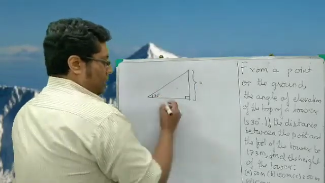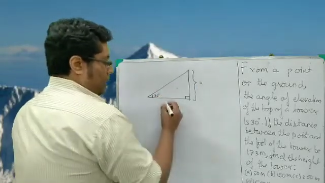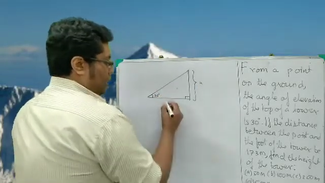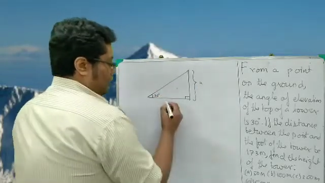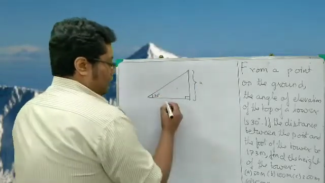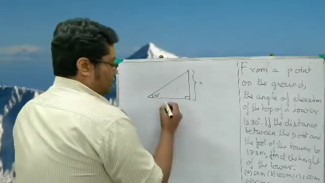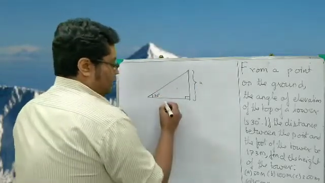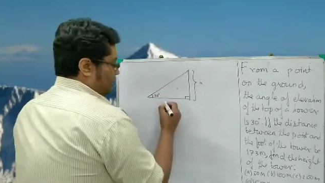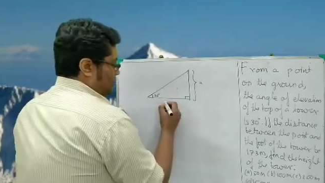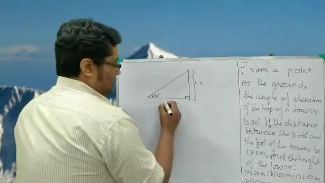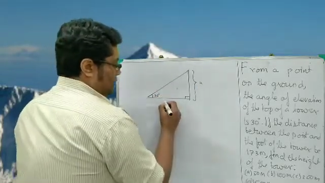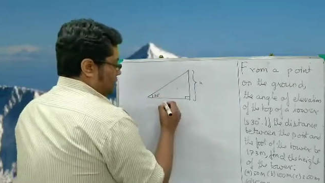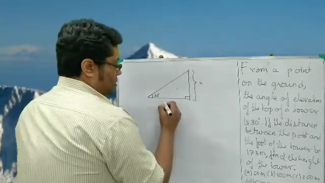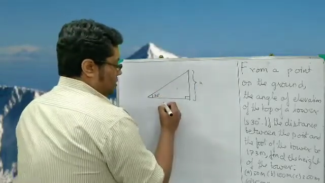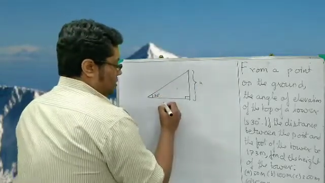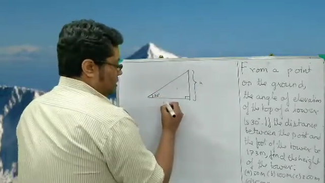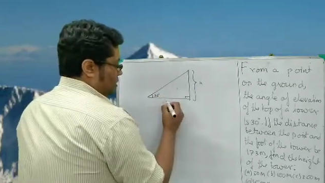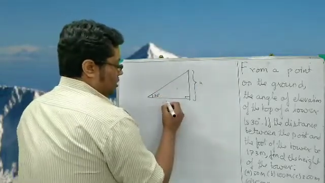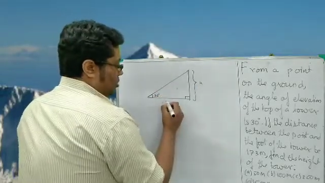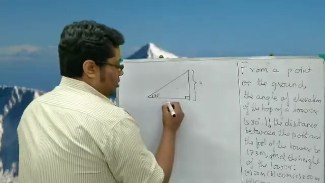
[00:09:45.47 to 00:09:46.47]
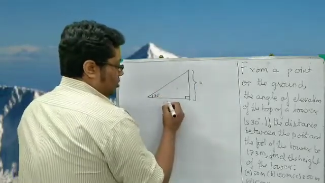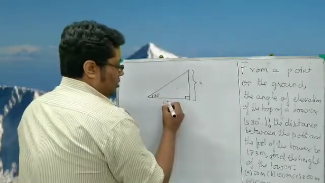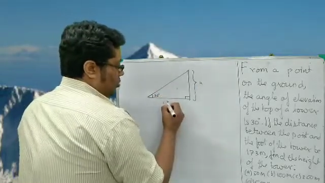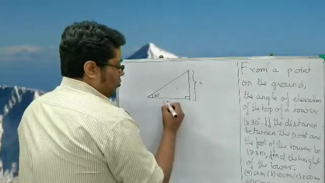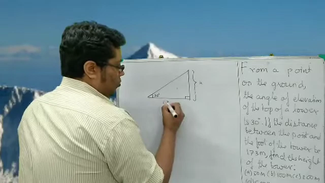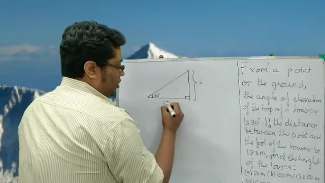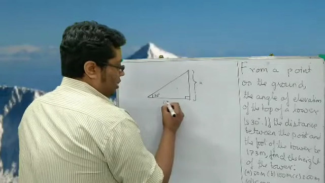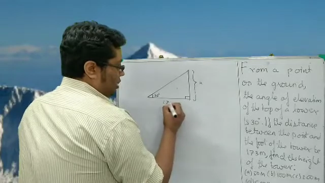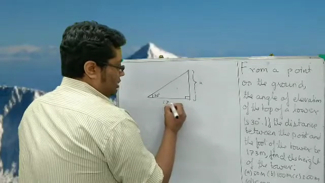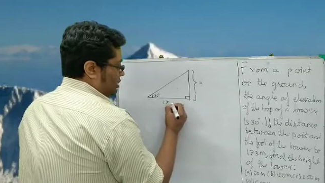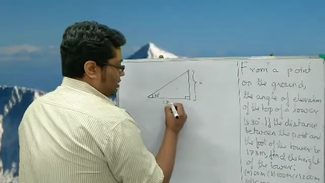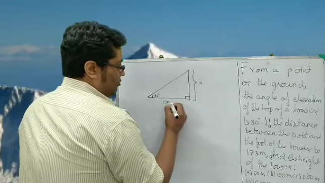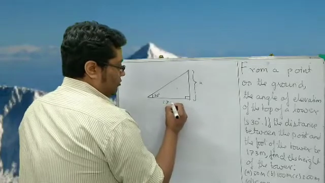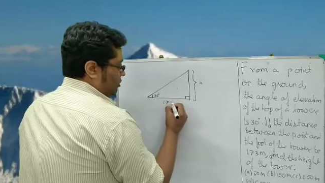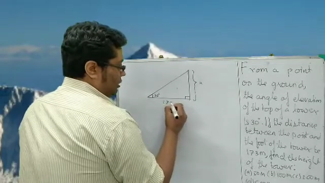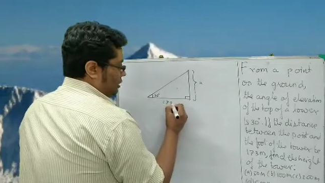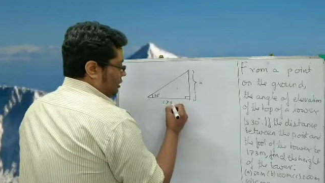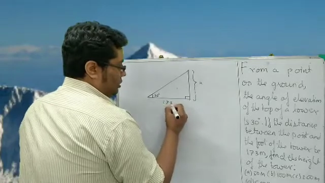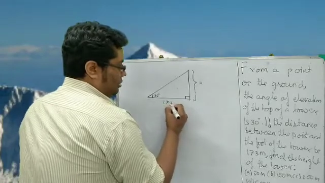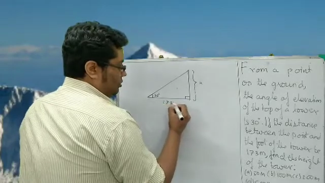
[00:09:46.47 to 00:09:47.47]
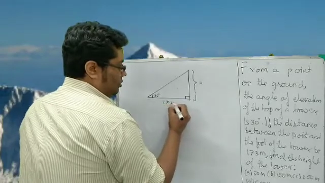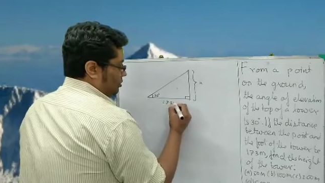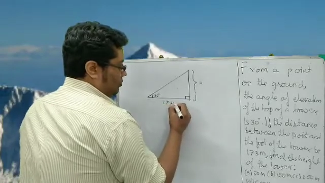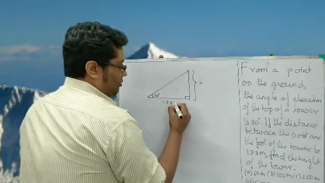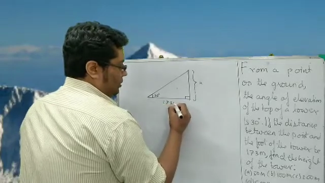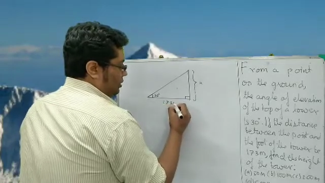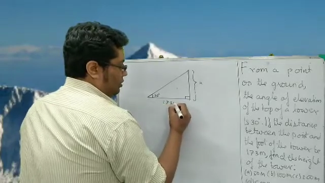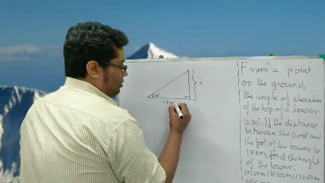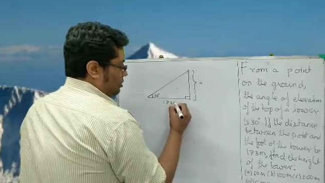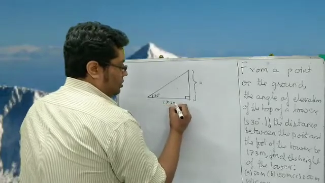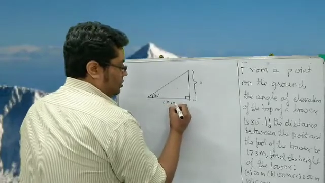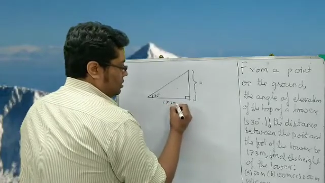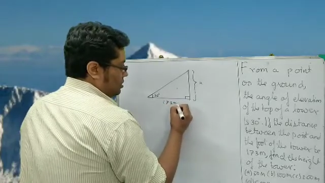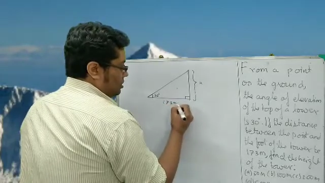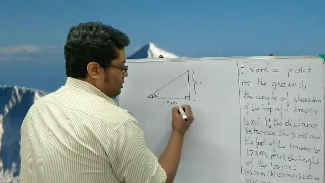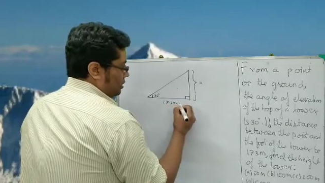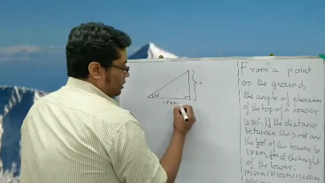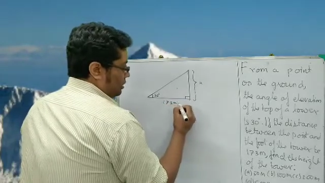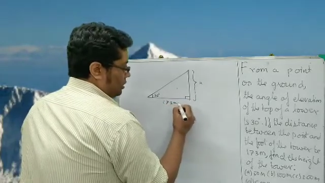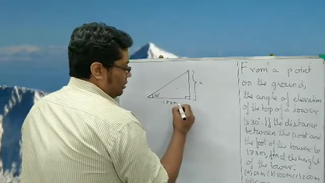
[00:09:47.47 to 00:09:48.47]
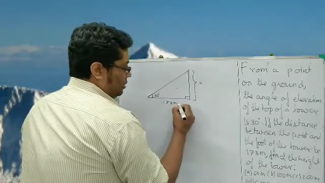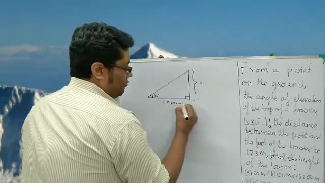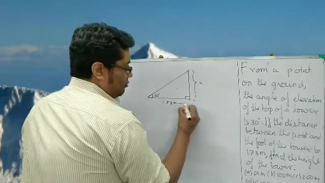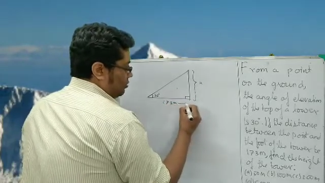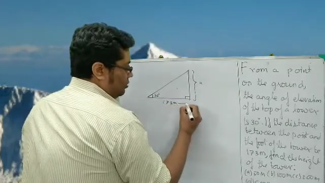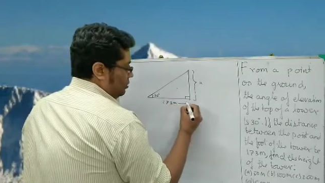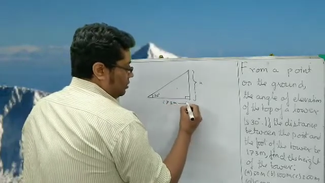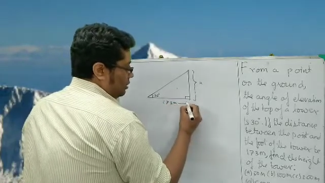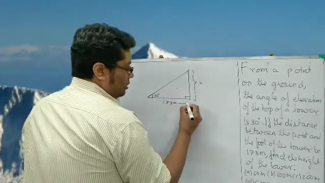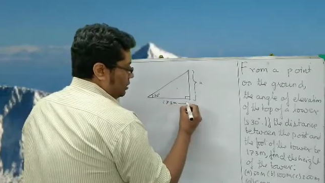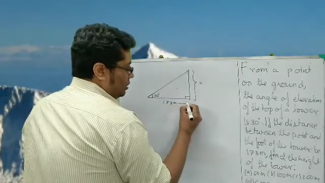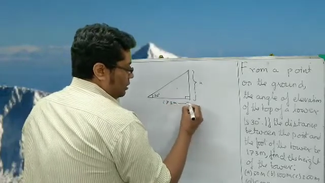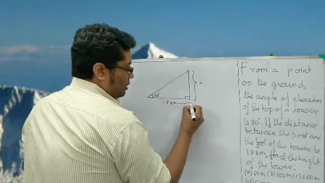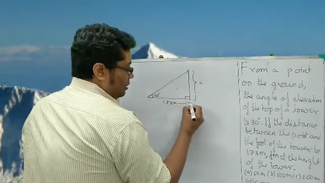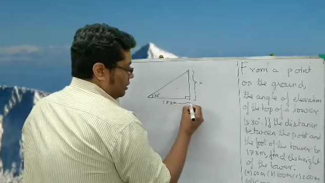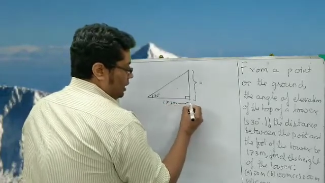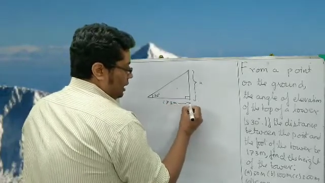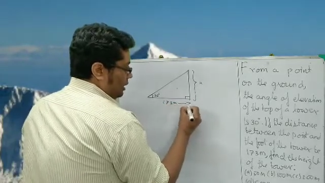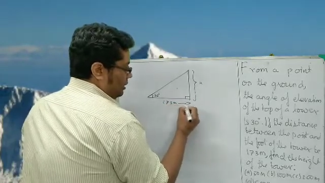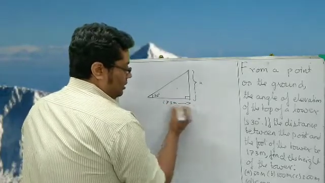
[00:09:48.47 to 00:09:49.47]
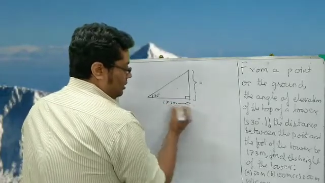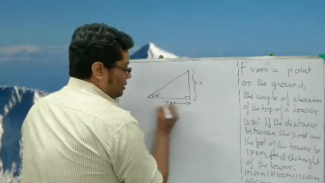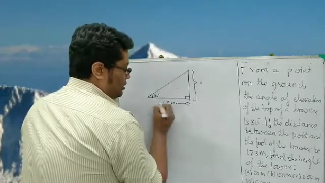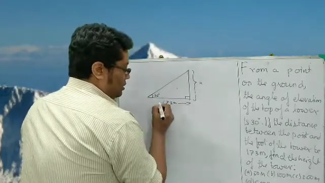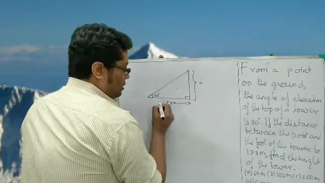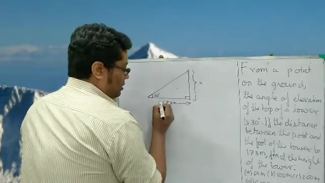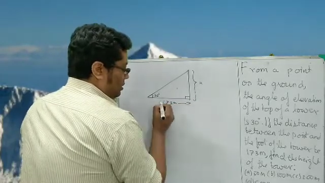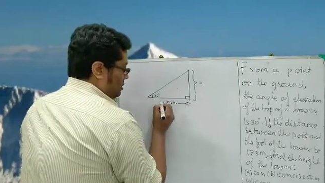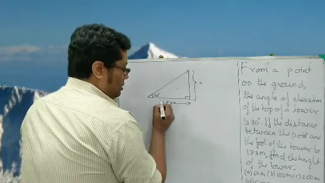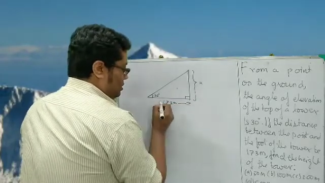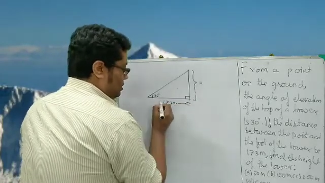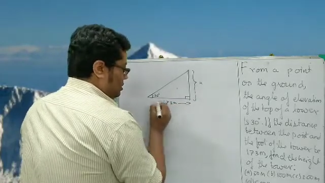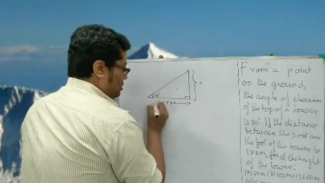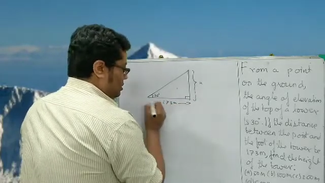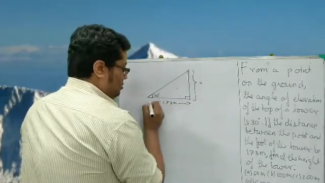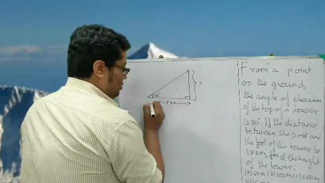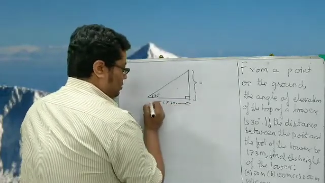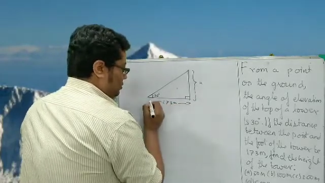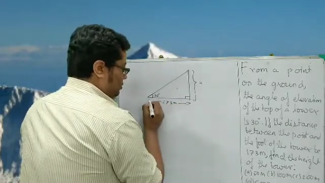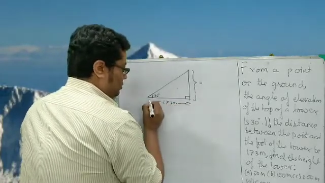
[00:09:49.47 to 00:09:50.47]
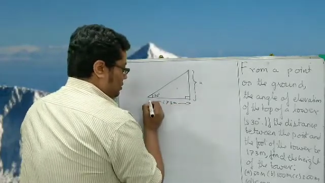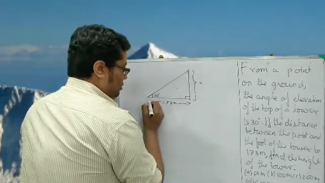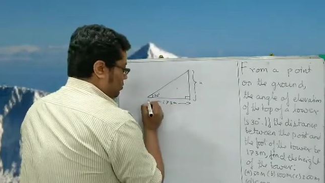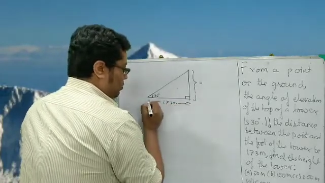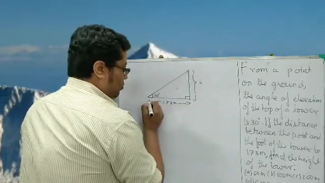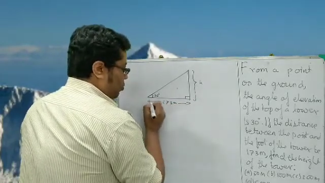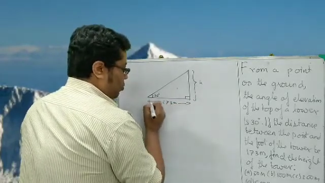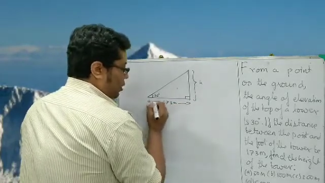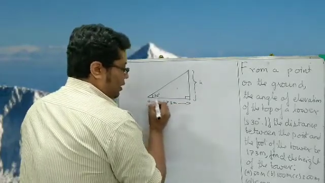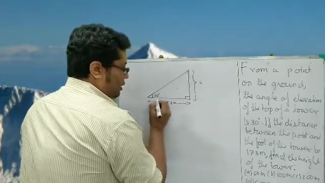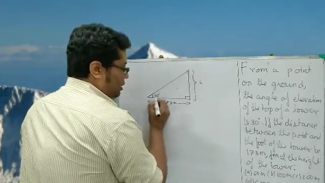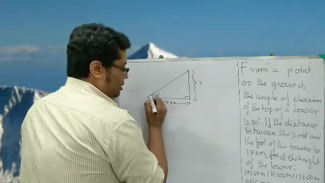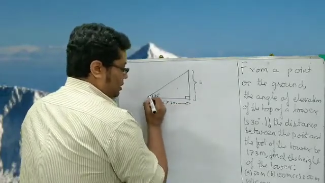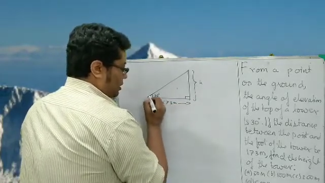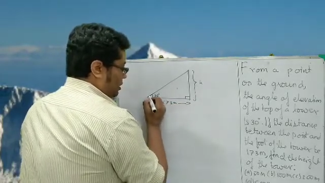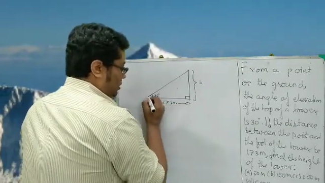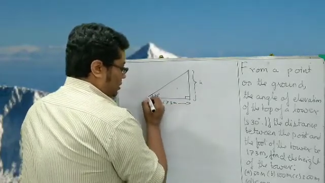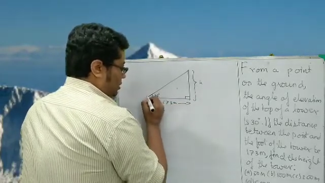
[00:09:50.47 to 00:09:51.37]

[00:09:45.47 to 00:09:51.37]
and this is 173 meters, given that is the distance between the point.